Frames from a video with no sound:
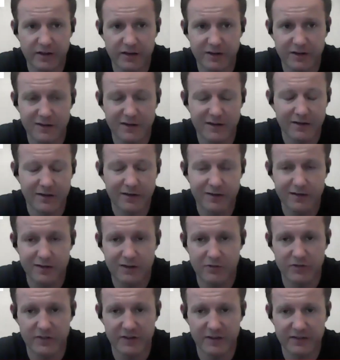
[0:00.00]
like
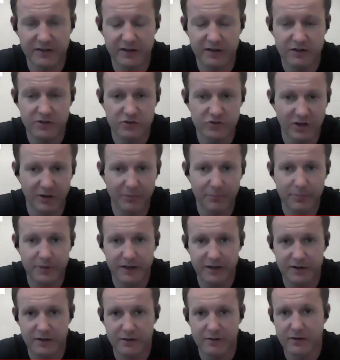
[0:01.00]

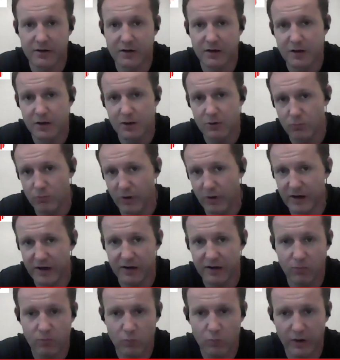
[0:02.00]
jumping and
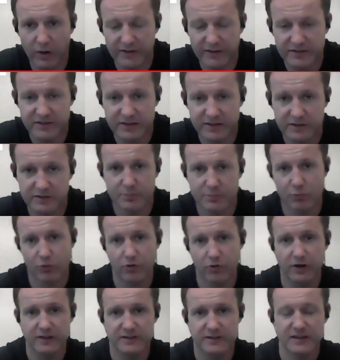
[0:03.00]
running, ways to
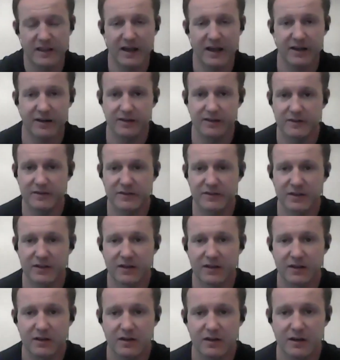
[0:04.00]
progress that is,
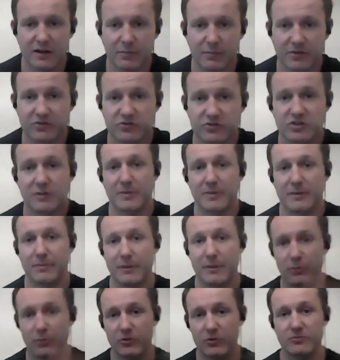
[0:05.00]
because jumping
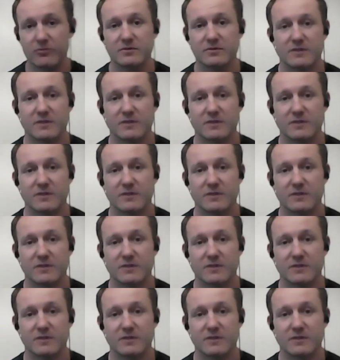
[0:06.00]
people don't